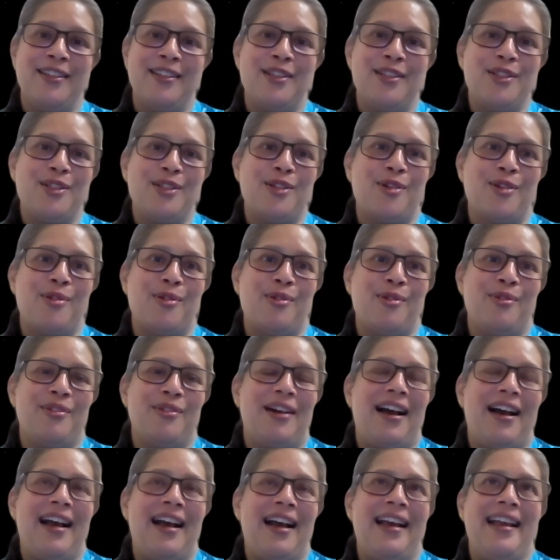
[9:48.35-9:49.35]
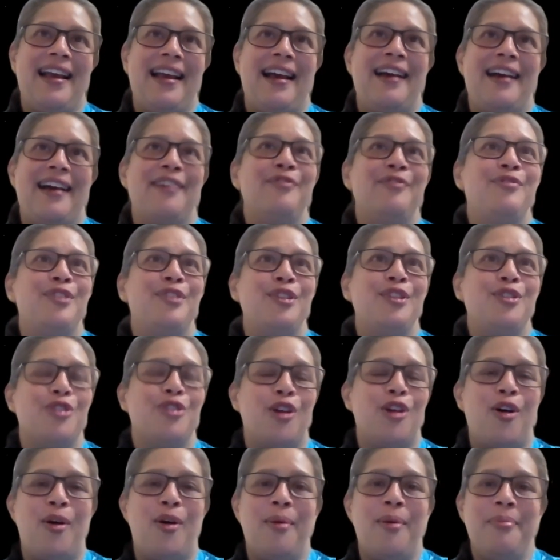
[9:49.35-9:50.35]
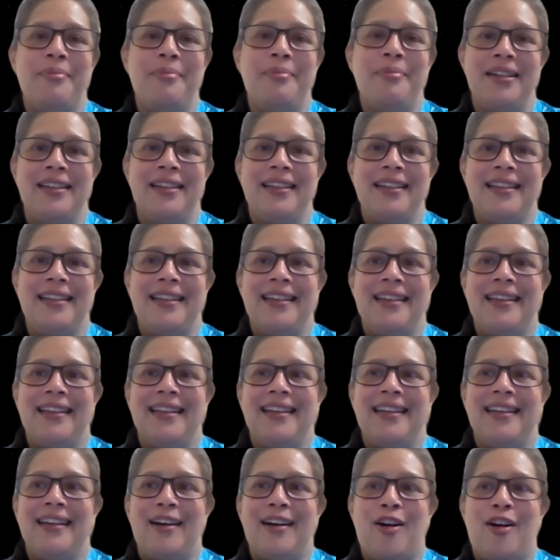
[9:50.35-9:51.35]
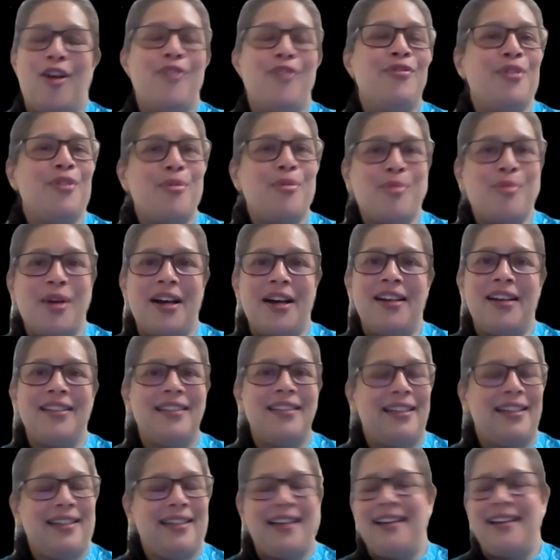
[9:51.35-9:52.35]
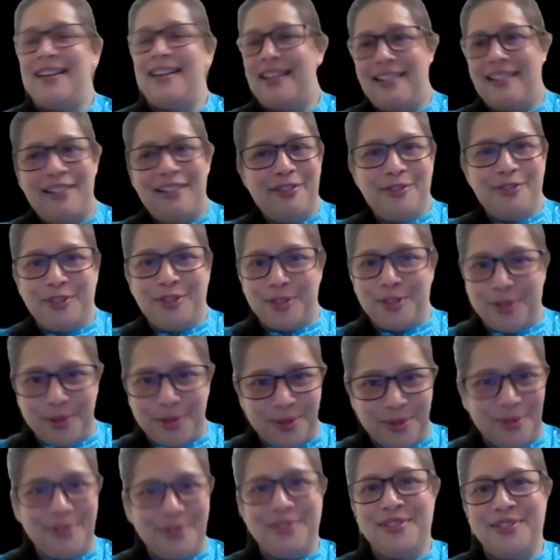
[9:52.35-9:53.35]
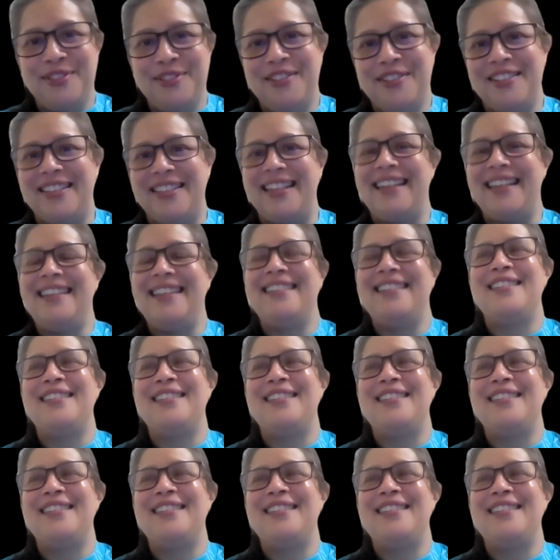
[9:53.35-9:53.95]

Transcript: So I have the job of the work that I love to do, right?